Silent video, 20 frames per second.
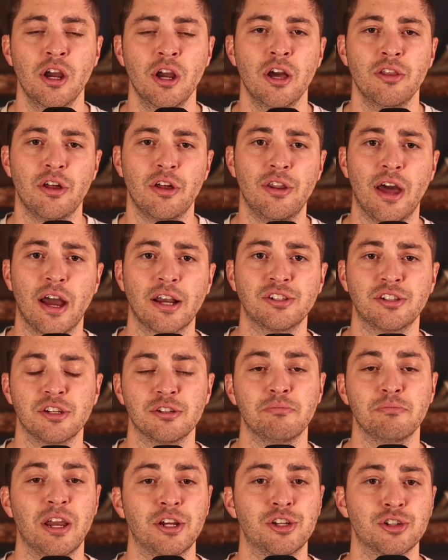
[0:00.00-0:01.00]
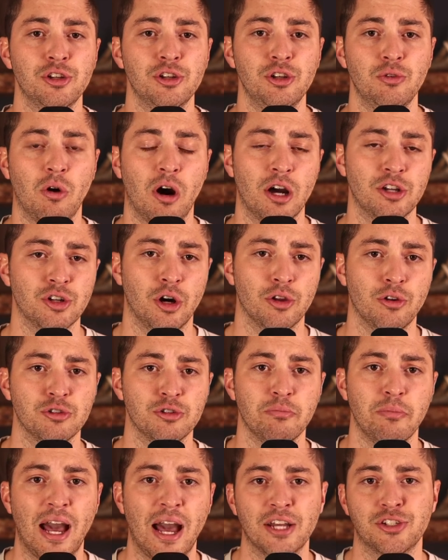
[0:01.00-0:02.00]
The next is make sure you watch all those
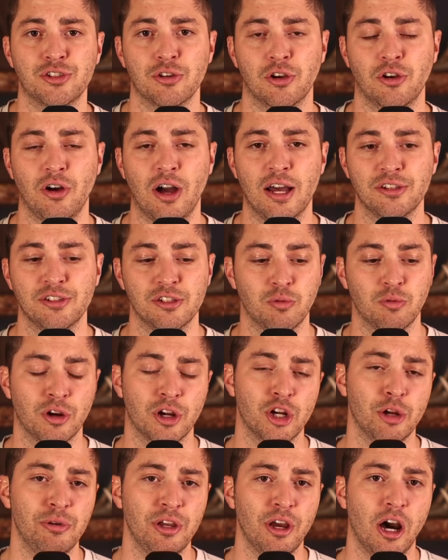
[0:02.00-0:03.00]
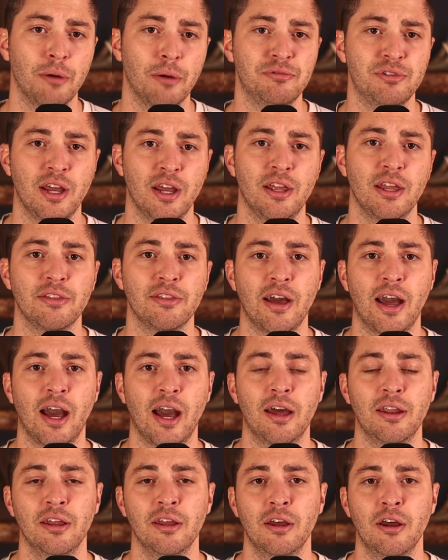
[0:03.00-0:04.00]
master classes. We're going to be updating
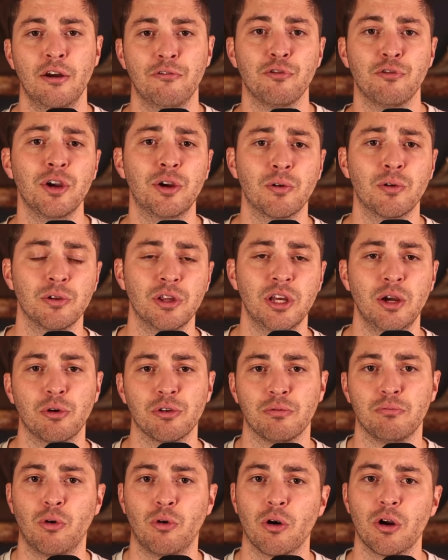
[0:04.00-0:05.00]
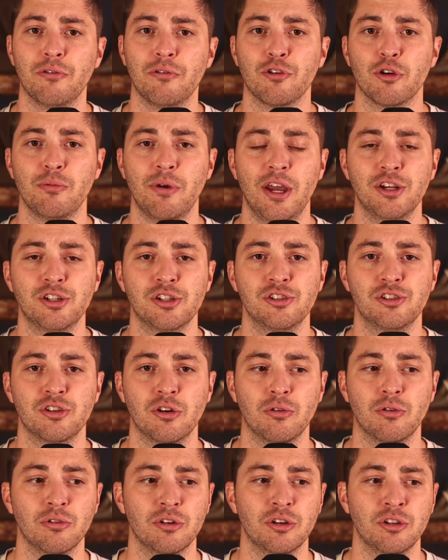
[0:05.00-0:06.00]
that frequently with more information,
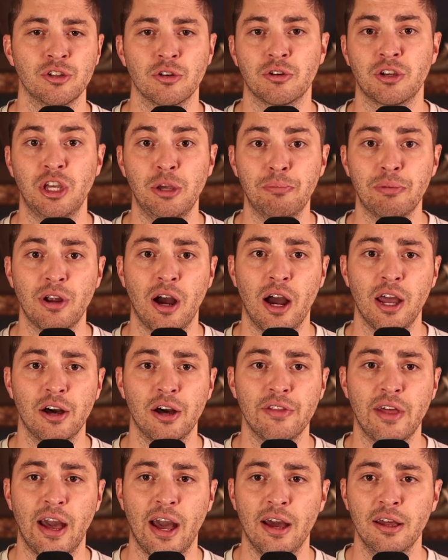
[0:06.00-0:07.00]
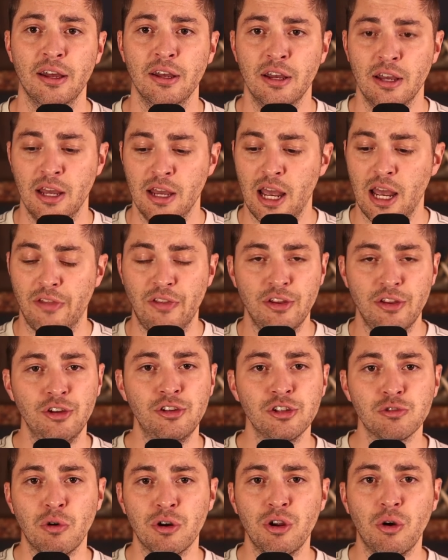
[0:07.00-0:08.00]
so so keep an eye on that. And then you
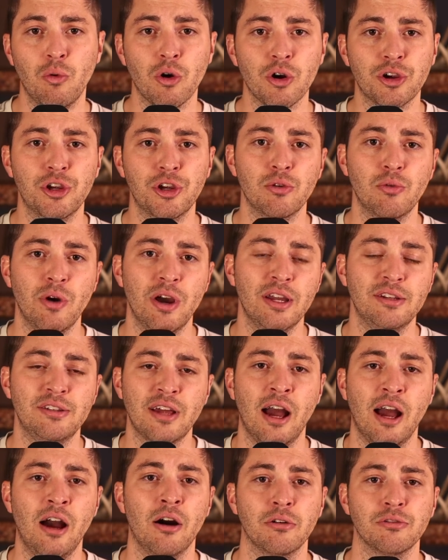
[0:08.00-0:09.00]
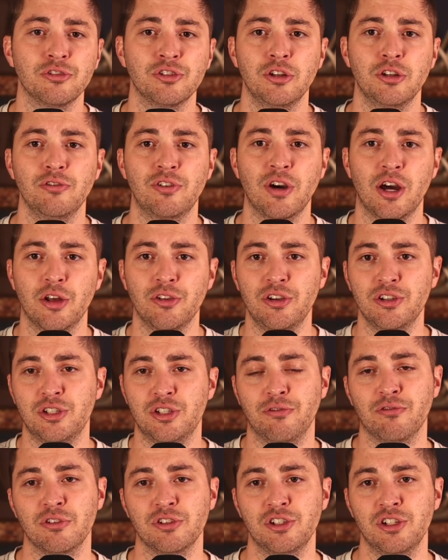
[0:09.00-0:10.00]
just want to work your way down. So you've got all these
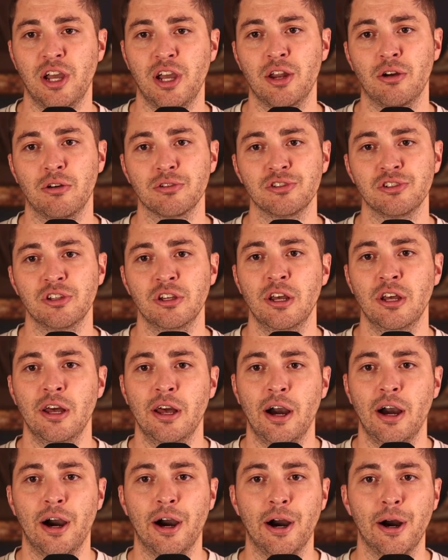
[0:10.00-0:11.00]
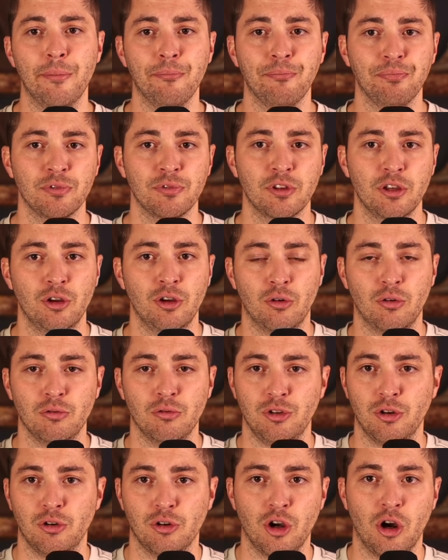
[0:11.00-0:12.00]
different channels. Um, you'll
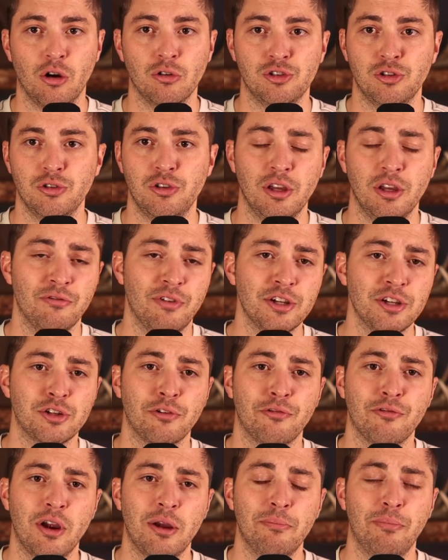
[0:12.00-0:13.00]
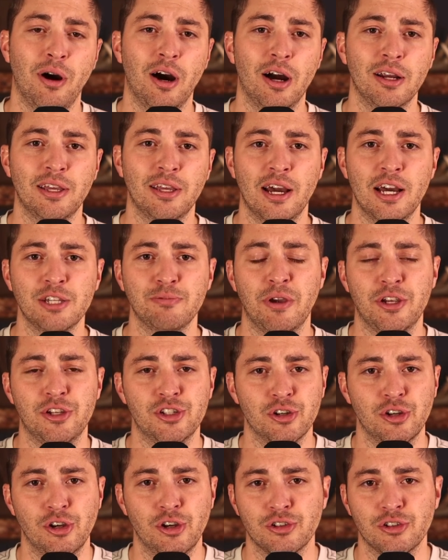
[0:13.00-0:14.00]
you'll go to the Investor Frame podcast. Make
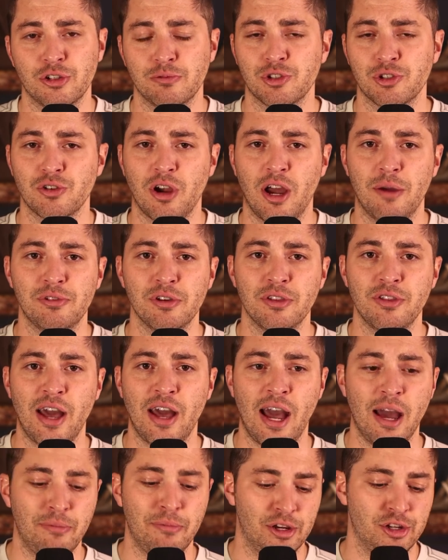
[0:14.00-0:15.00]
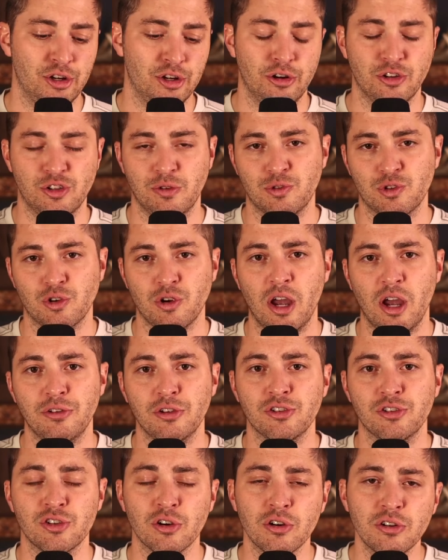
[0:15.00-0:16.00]
sure you're subscribed to that. Make sure you're subscribed to
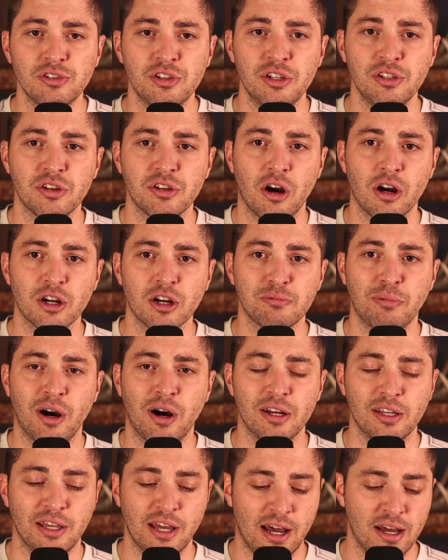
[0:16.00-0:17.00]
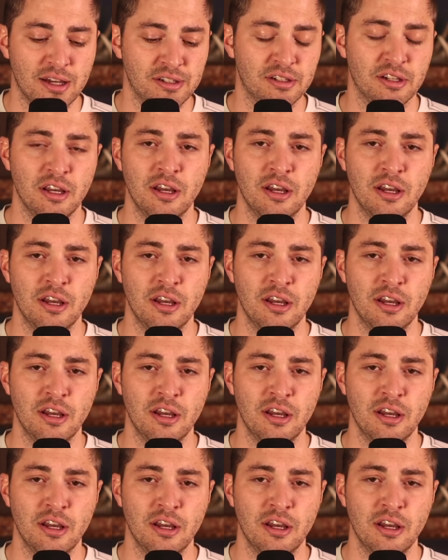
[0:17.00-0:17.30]
the Certainty Talks podcast.